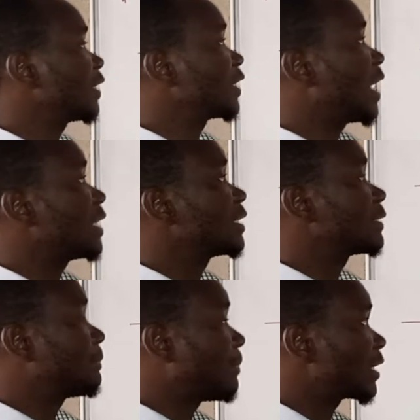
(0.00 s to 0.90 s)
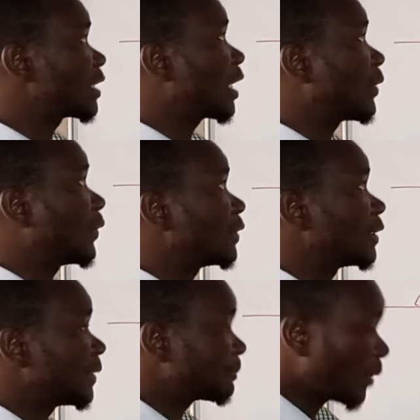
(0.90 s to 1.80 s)
meters per
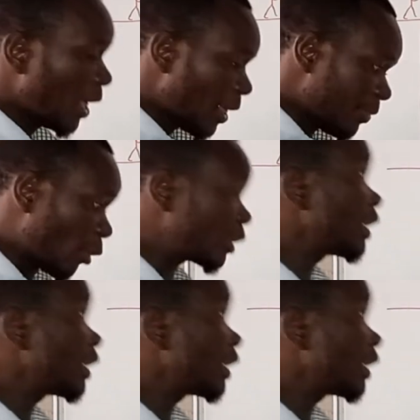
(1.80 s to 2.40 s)
second. The